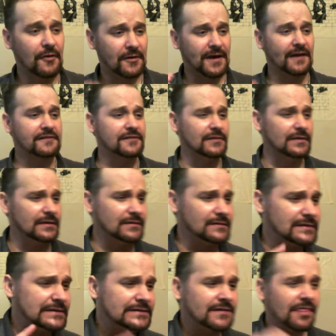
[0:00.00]
Okay, so
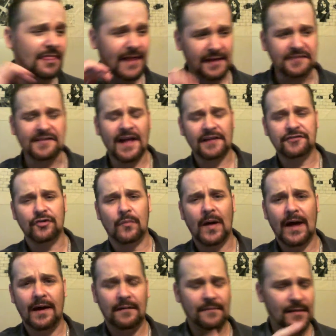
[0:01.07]
that's not so
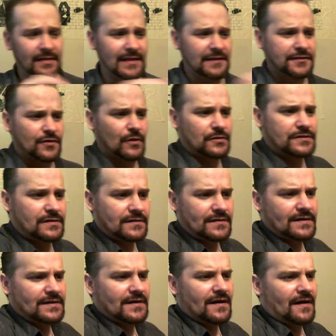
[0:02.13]
bad. Let's go to
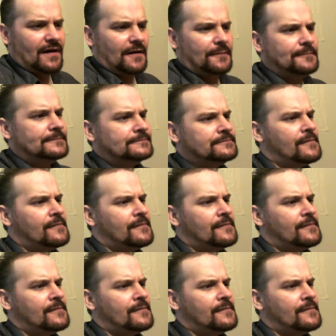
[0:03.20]
the